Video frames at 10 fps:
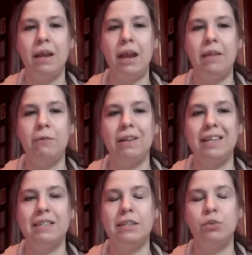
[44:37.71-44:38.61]
And then
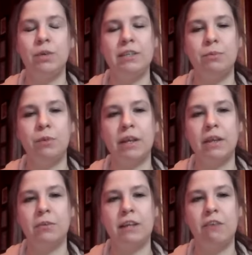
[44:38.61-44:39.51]
release the twist, bringing
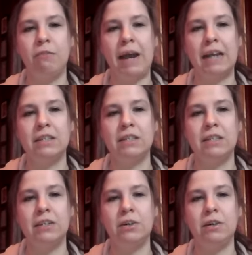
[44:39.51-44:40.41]
yourself back to
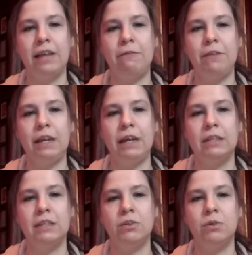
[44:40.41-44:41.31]
center, left knee
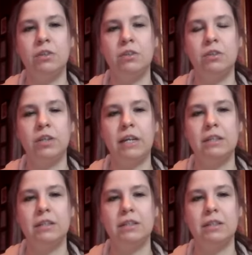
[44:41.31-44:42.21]
hugs in towards your
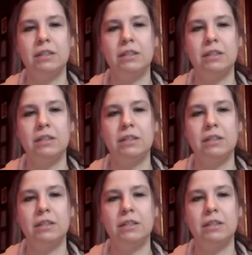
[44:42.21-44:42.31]
chest.